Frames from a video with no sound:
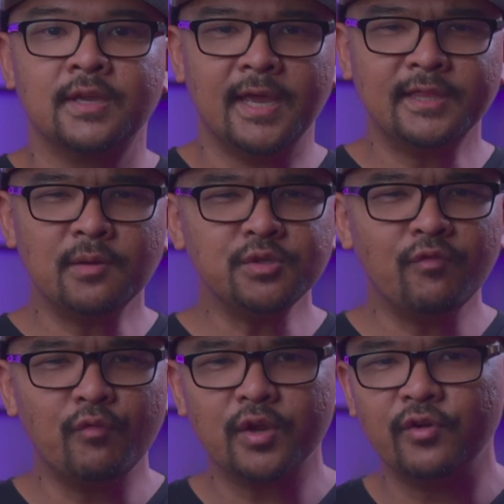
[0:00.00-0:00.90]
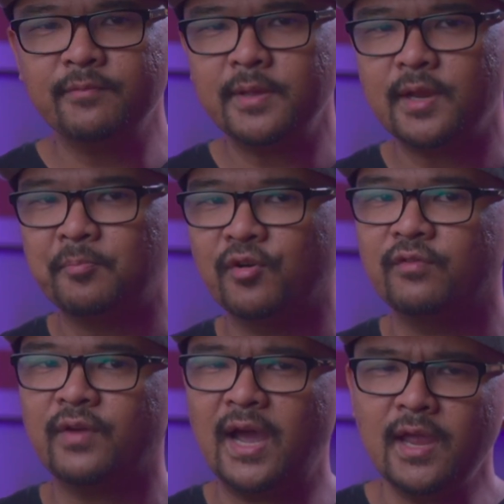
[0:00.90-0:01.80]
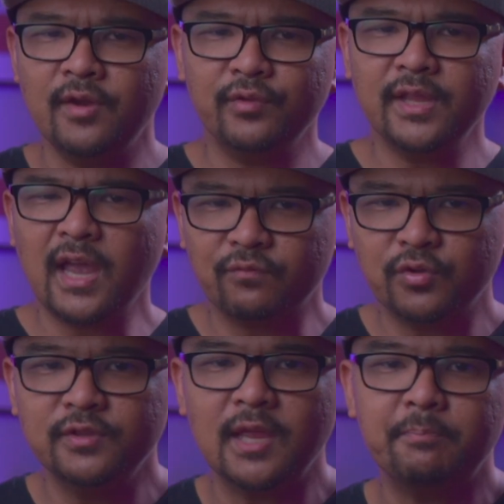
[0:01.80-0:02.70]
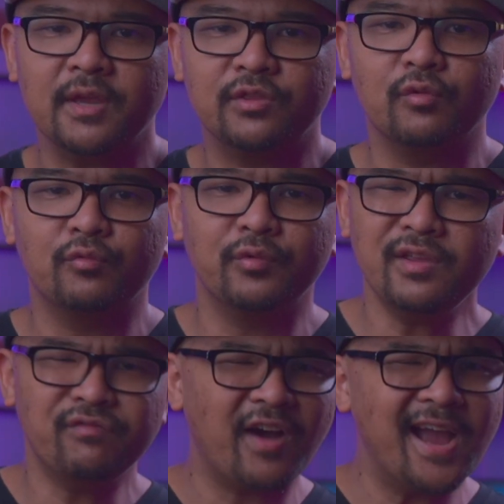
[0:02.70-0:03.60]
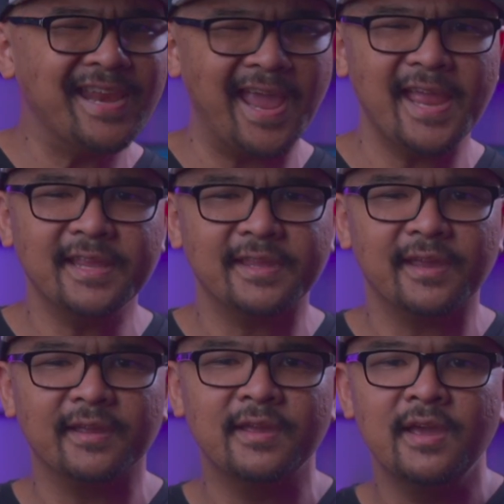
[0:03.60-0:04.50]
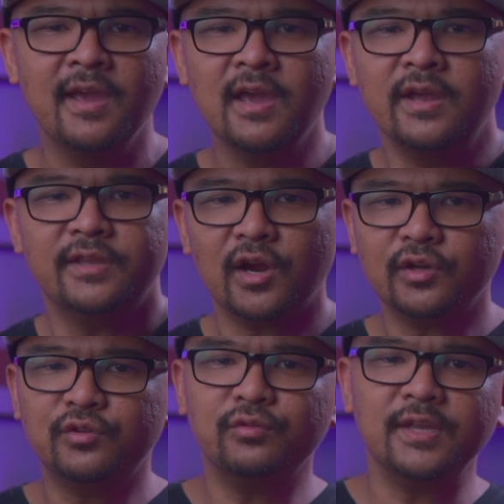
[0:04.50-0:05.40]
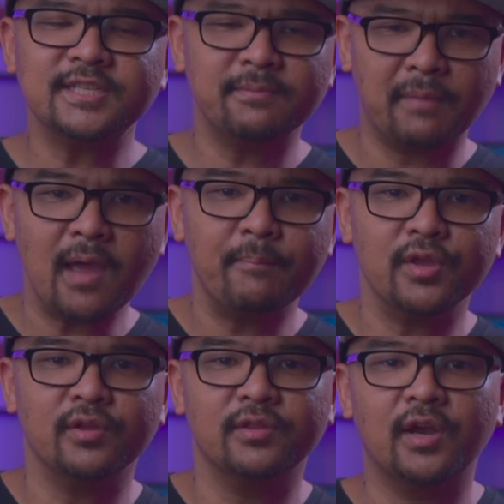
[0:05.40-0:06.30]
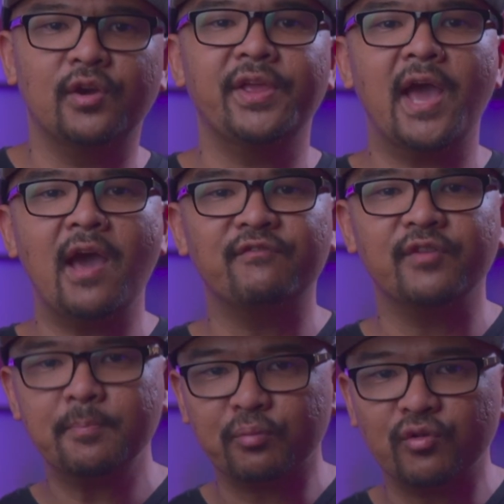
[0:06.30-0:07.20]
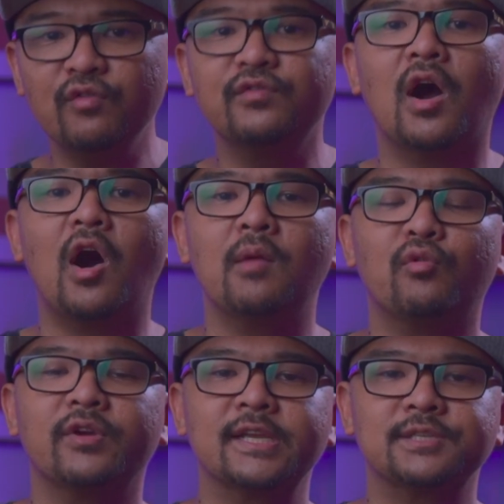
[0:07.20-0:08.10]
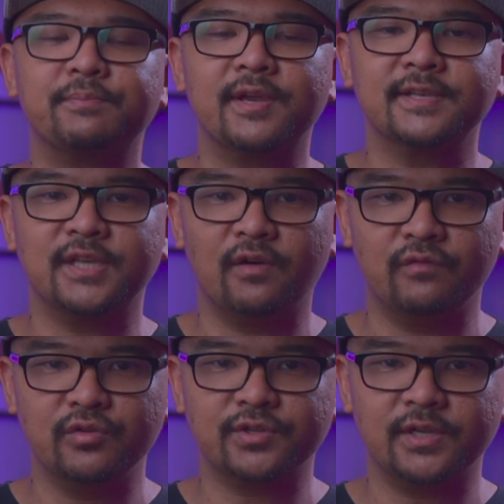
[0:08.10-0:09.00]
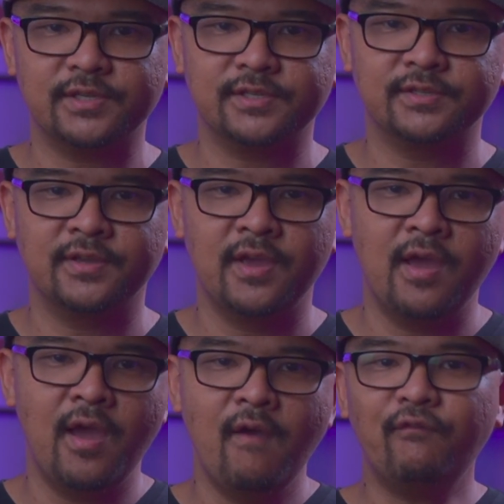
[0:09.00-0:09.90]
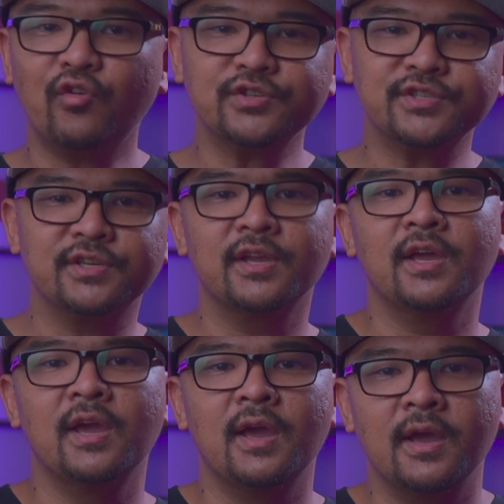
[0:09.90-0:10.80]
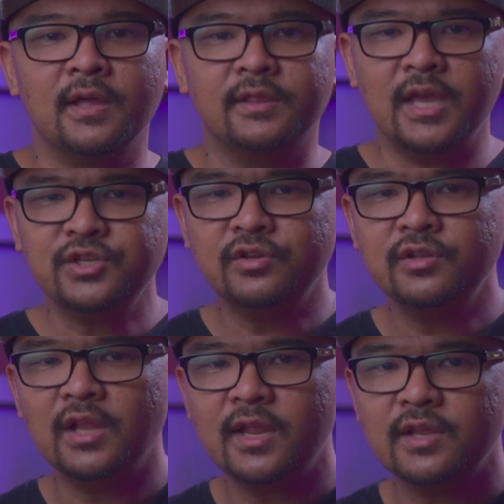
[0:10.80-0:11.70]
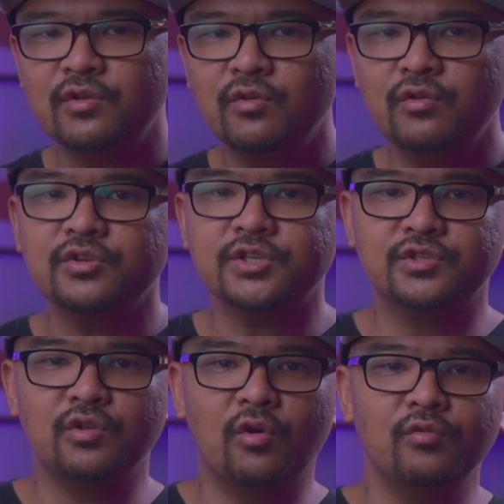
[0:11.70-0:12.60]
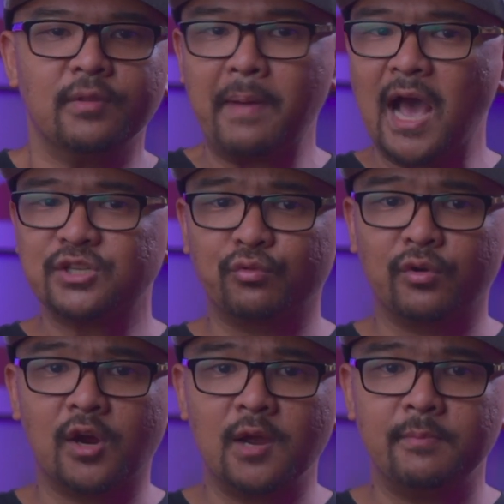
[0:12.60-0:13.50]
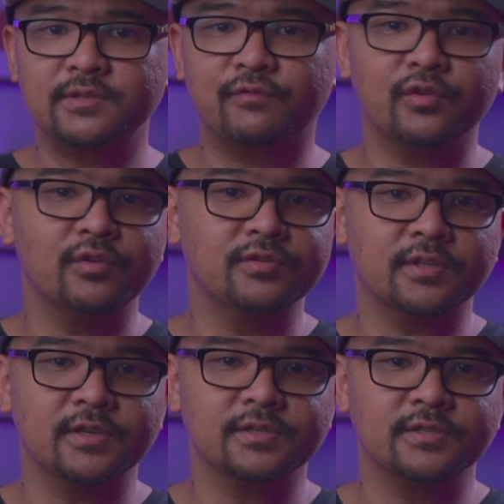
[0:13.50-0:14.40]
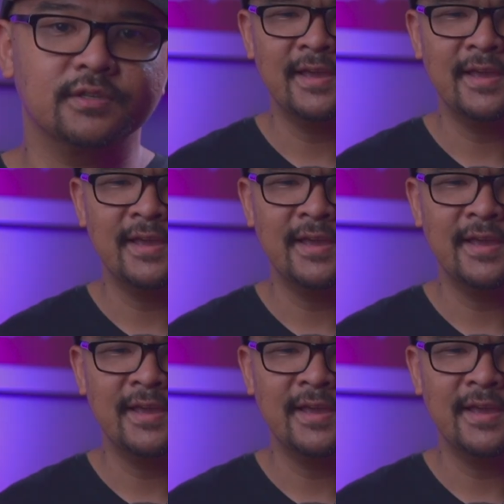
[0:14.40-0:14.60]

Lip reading: In terms of what could have been improved, I really have to nitpick to really find anything. There are 2 things in my opinion that could have improved the onboarding experience of Userlist. First, they should let new users know the password requirements for Userlist.